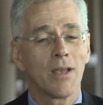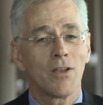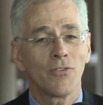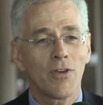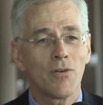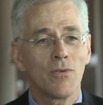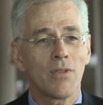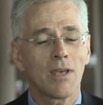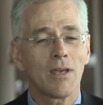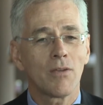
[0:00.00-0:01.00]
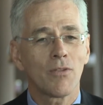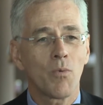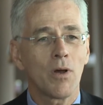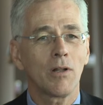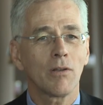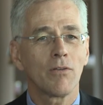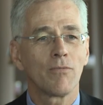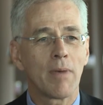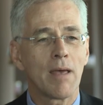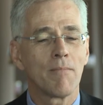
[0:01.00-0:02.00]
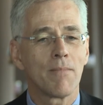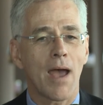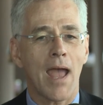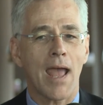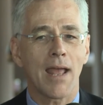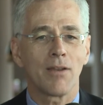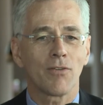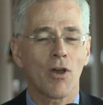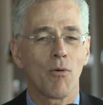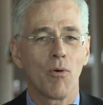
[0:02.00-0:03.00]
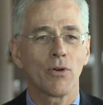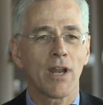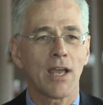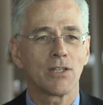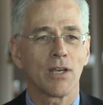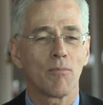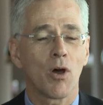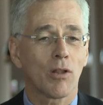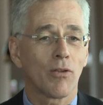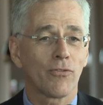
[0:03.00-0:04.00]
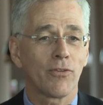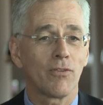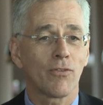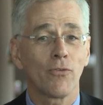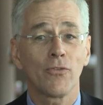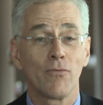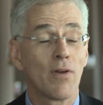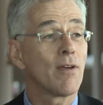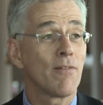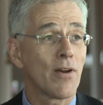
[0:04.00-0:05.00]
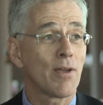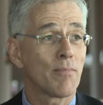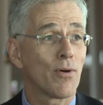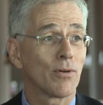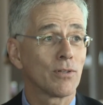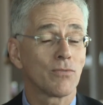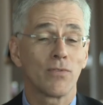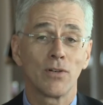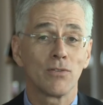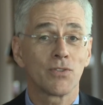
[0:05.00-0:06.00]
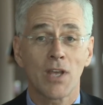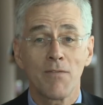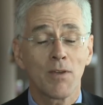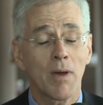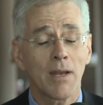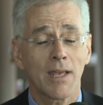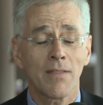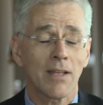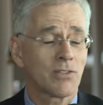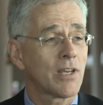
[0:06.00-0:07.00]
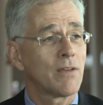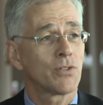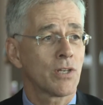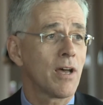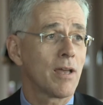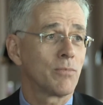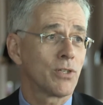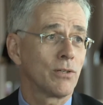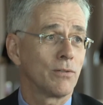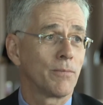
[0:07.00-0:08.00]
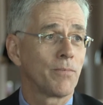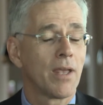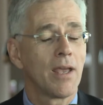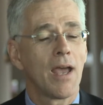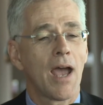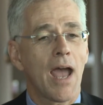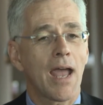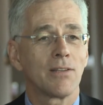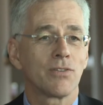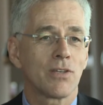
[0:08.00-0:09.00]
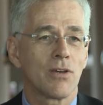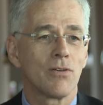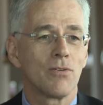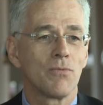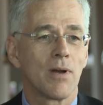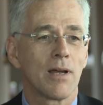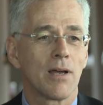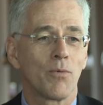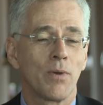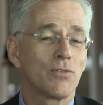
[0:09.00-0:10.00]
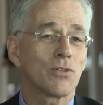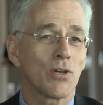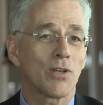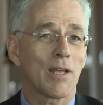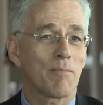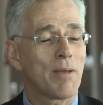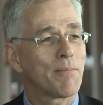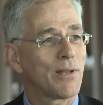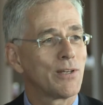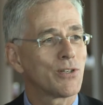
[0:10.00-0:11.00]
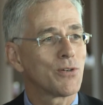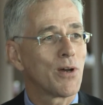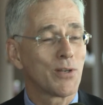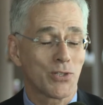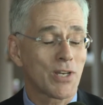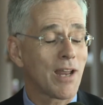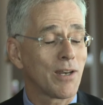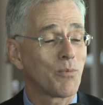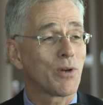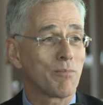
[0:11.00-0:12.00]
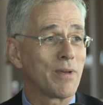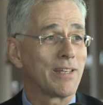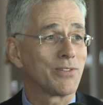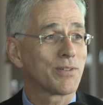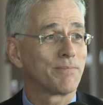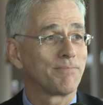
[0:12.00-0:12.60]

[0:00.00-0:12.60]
So the world of BIM and coordinating models is also very, very important for saving money, and that saves time too. And so we've just got to get people into understanding what it means.